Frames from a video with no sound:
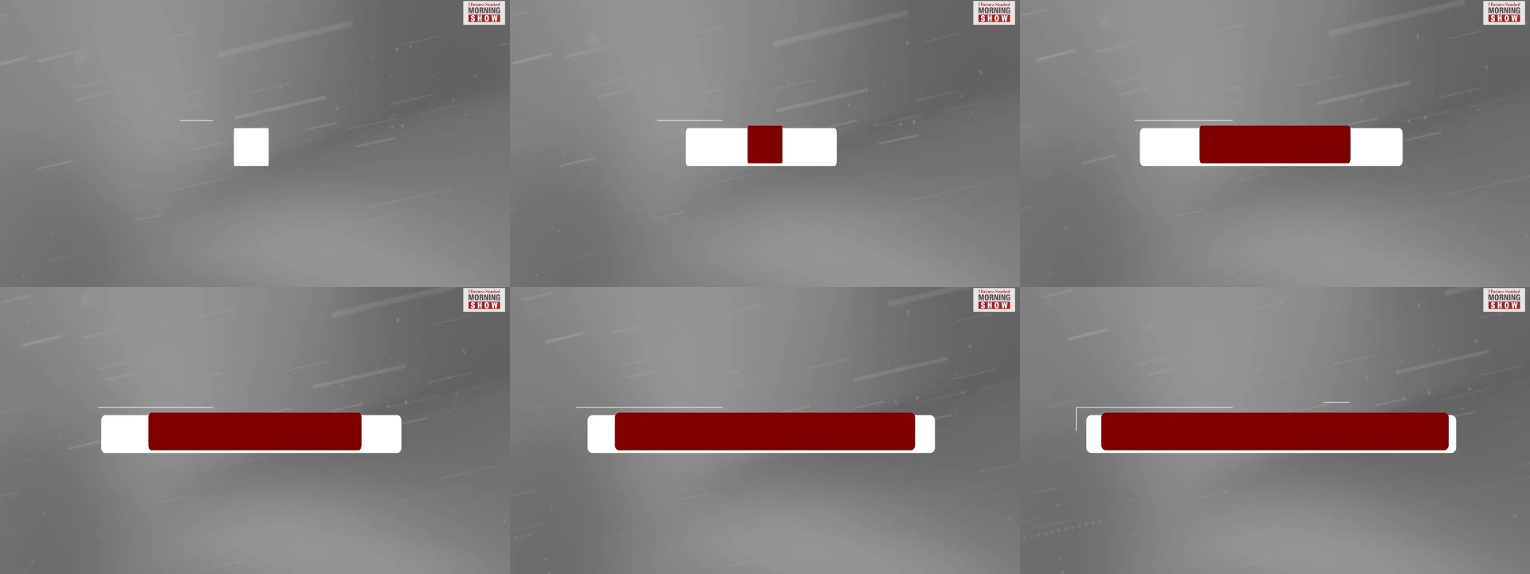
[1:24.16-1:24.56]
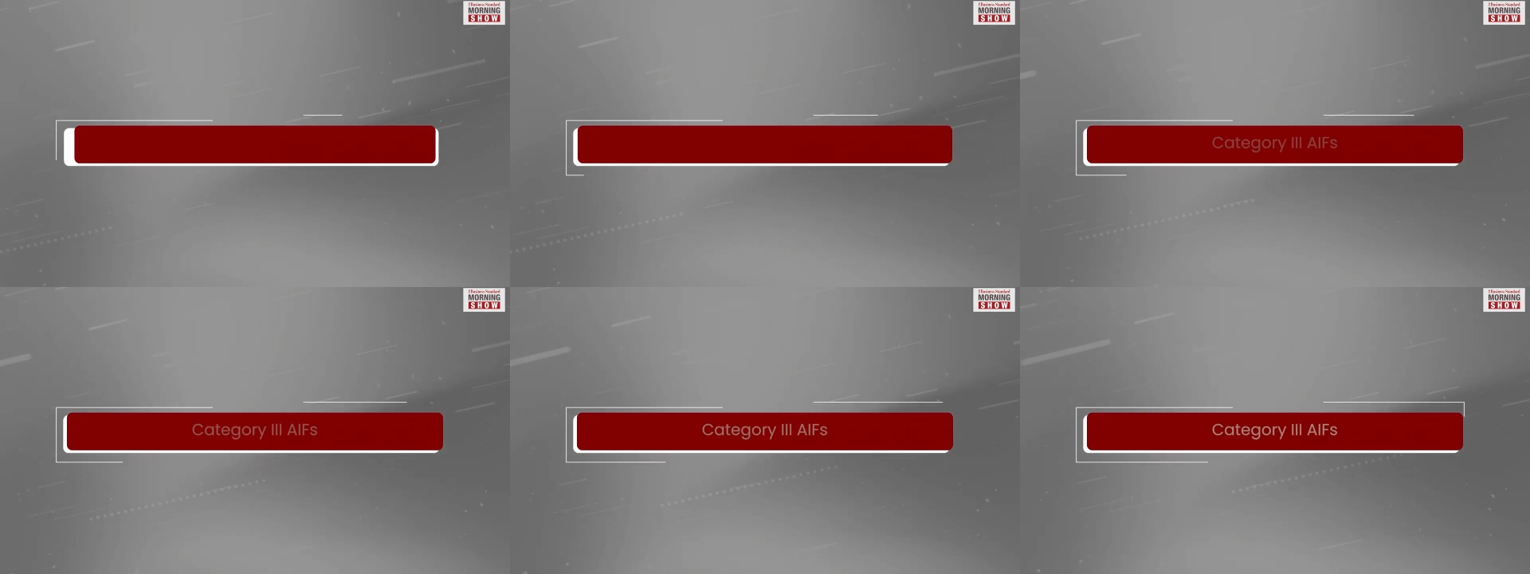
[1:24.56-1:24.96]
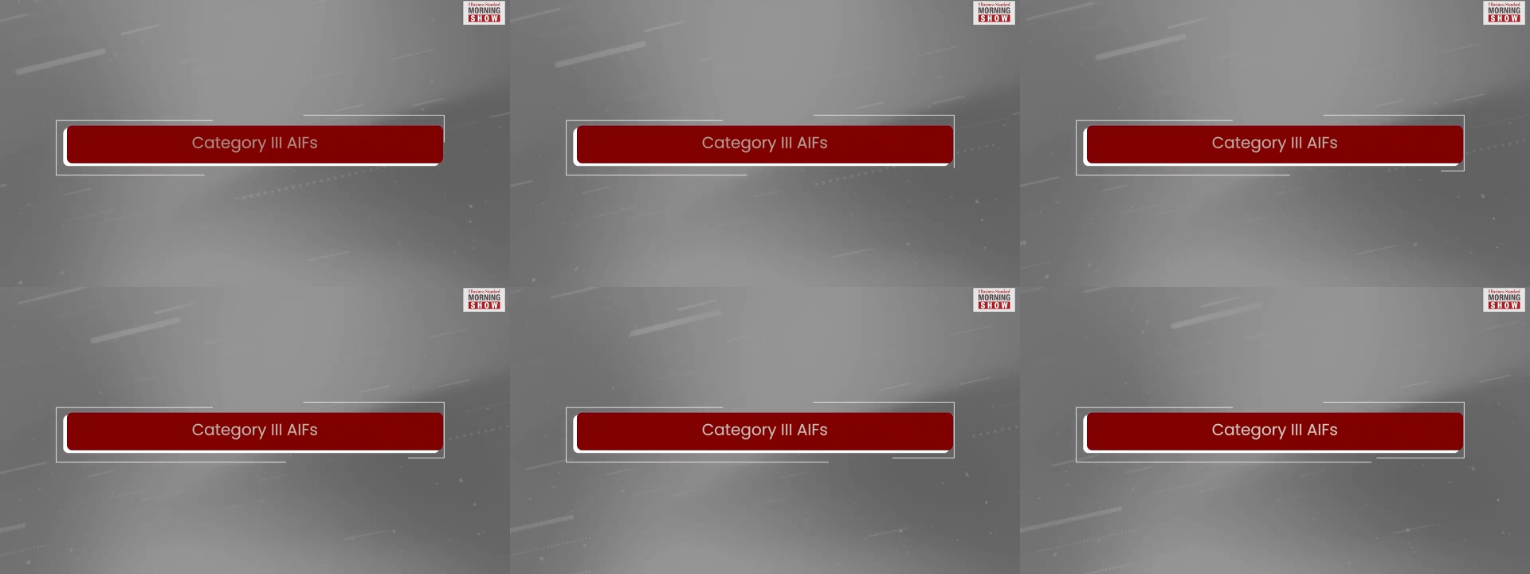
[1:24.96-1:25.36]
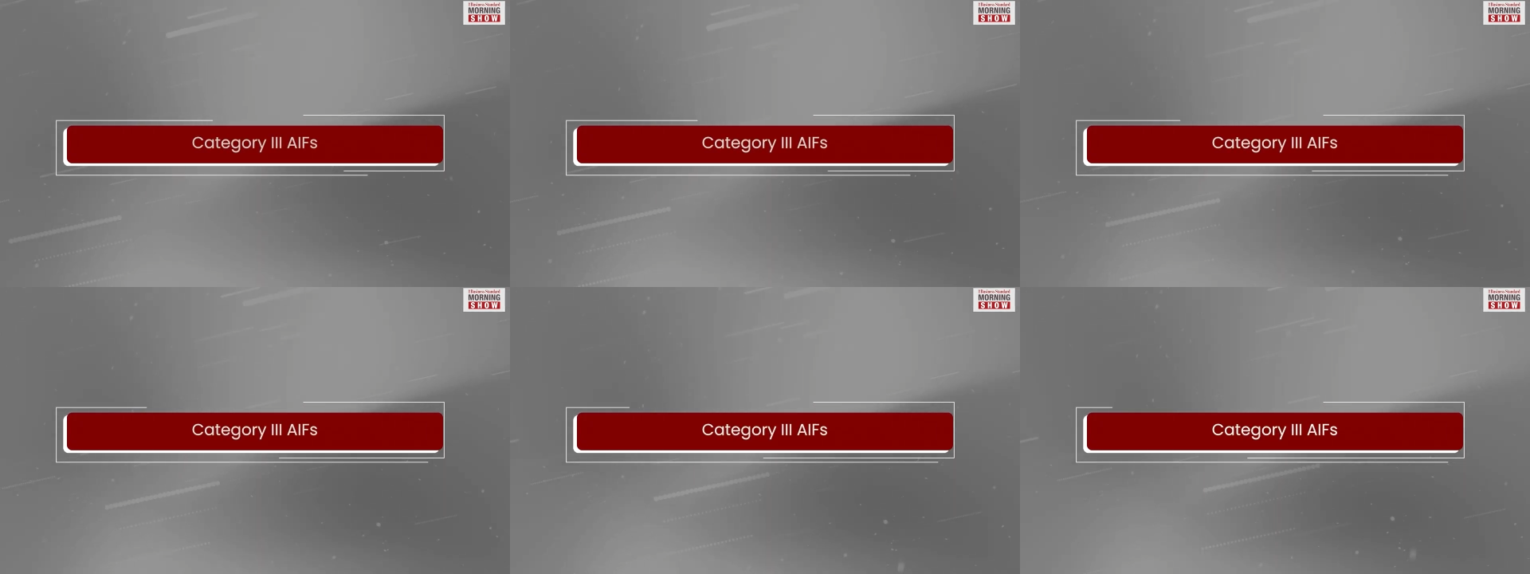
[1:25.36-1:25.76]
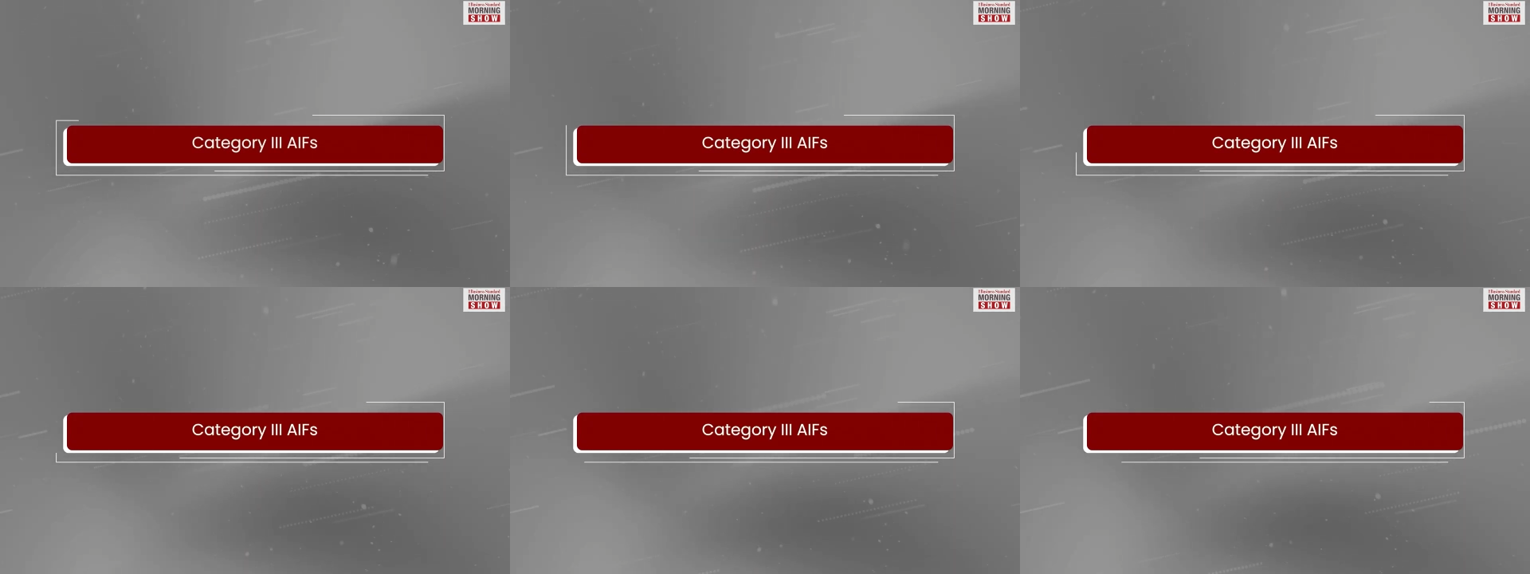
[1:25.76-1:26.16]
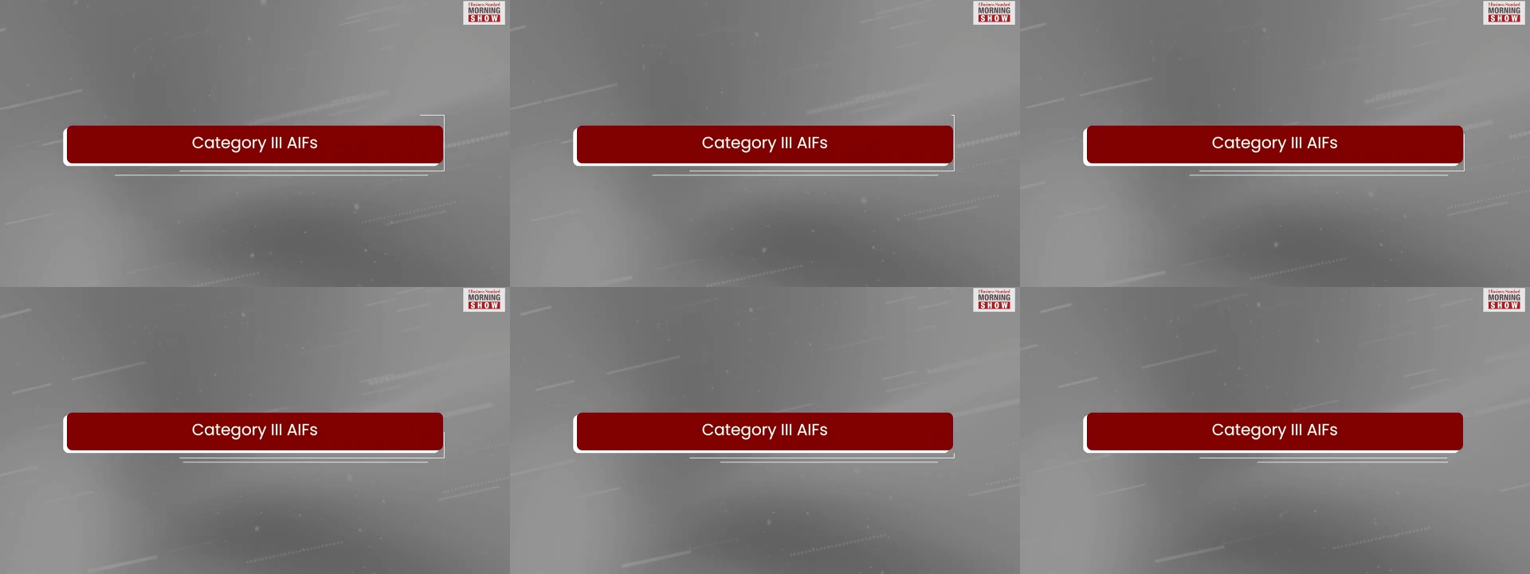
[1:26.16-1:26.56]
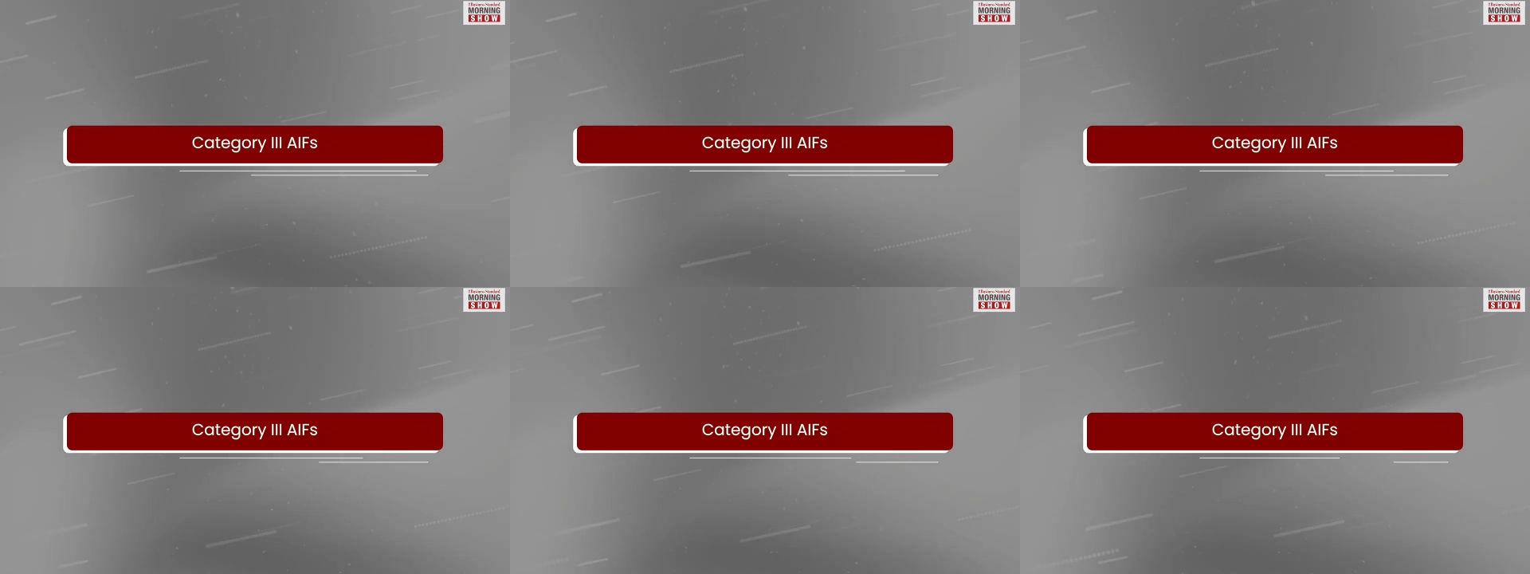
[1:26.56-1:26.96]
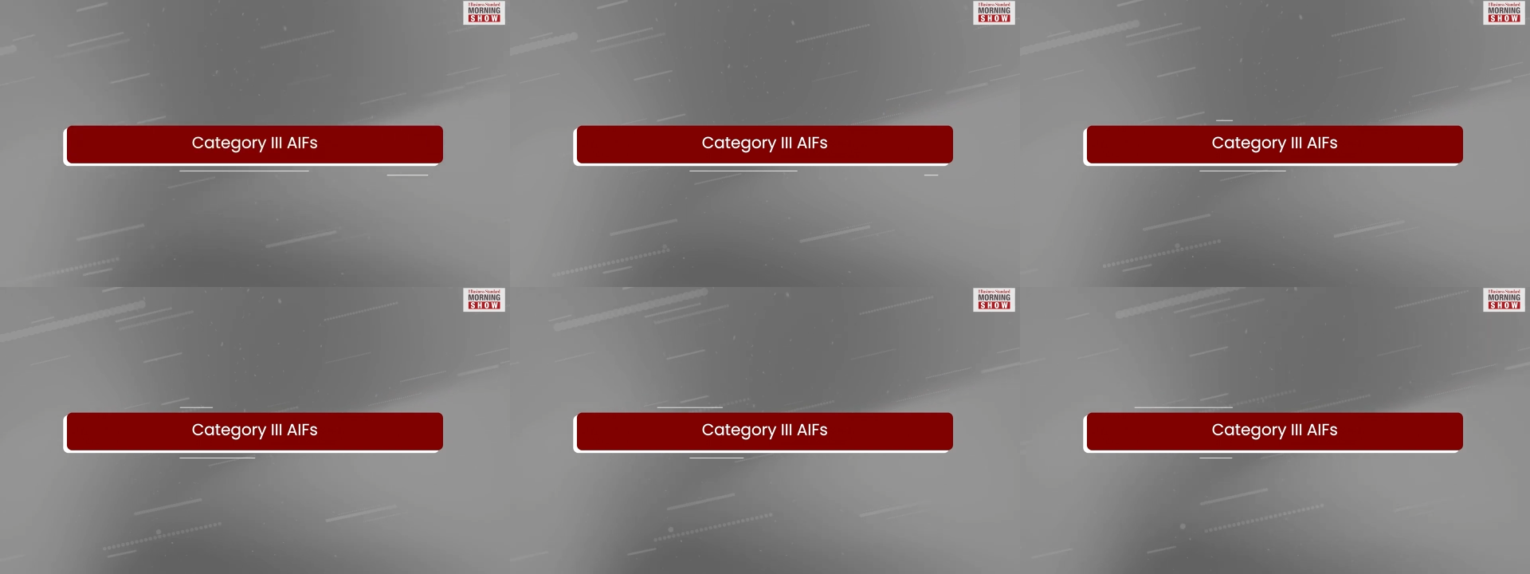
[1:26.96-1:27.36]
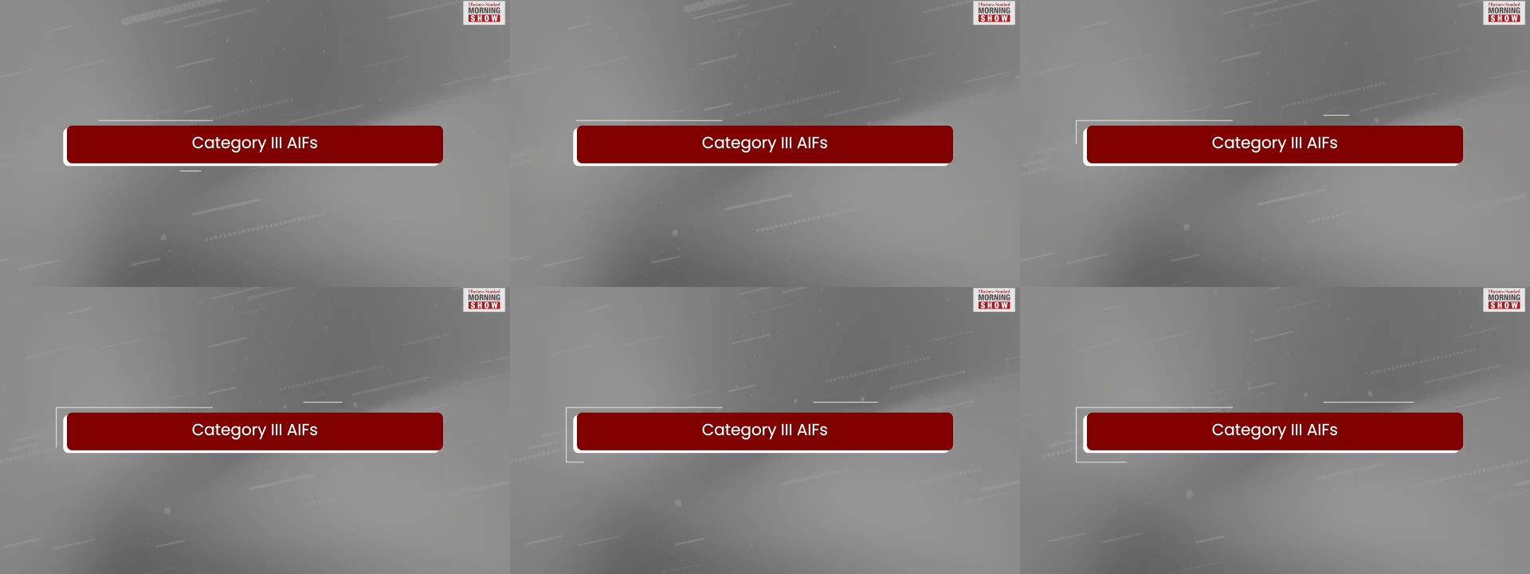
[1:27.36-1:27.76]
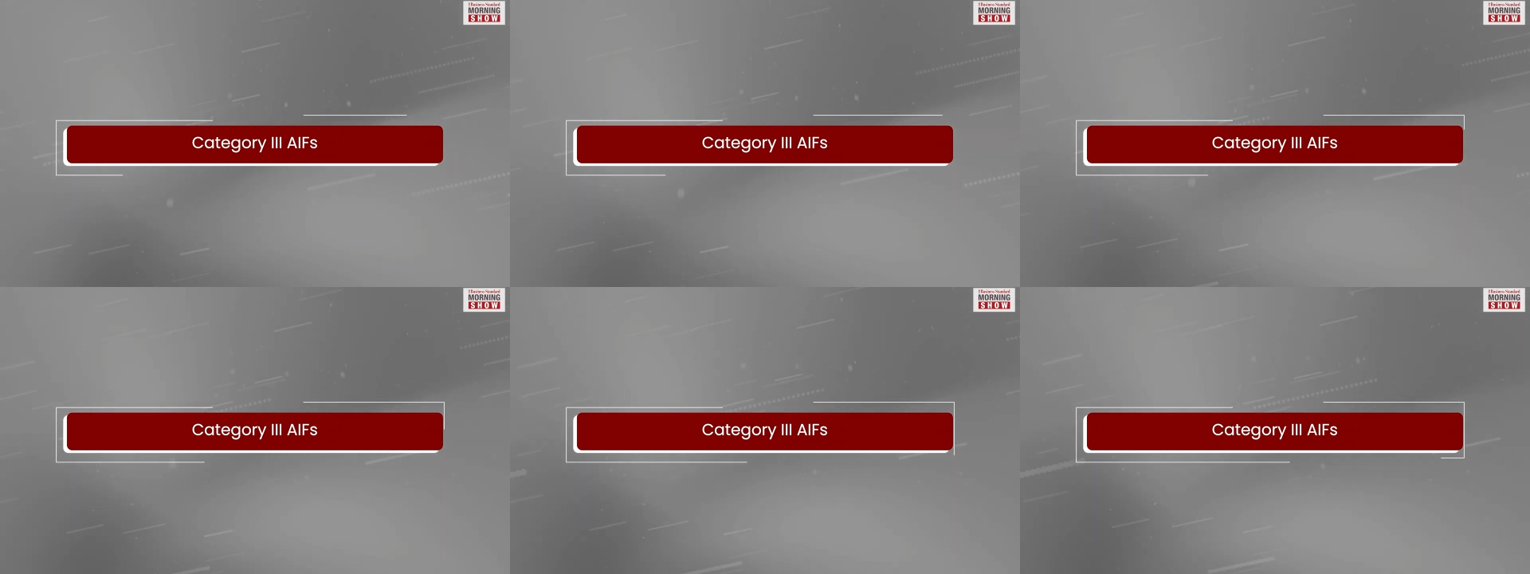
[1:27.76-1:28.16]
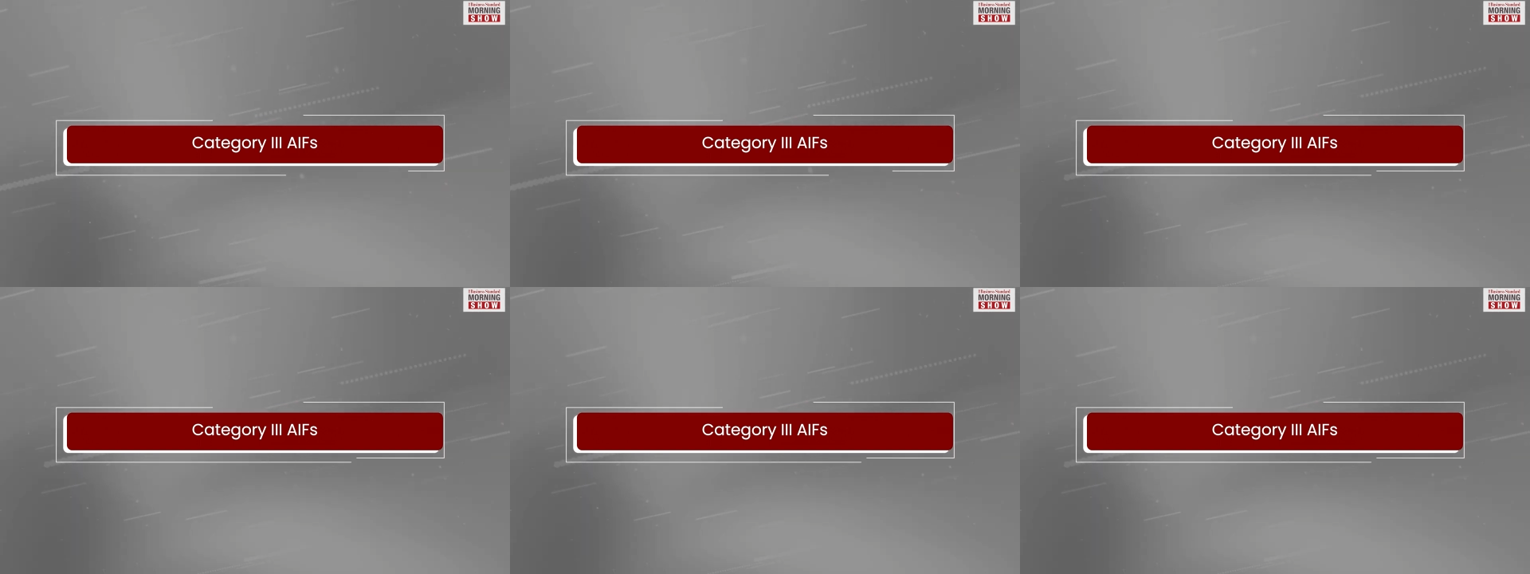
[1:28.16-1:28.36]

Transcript: No face is visible, so there are no lips to read.